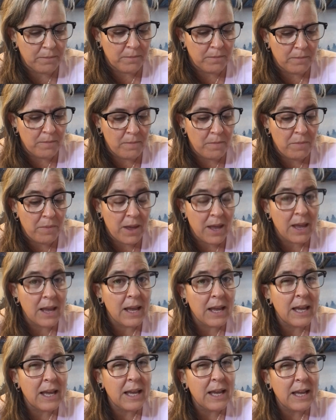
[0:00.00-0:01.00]

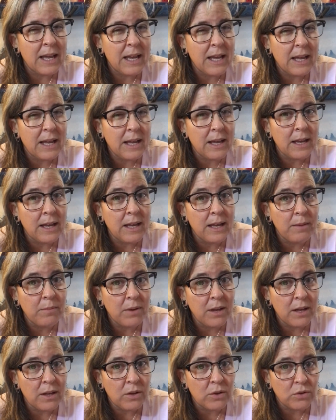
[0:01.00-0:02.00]
Maybe
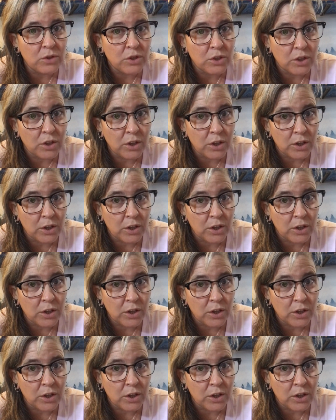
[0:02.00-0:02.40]
you should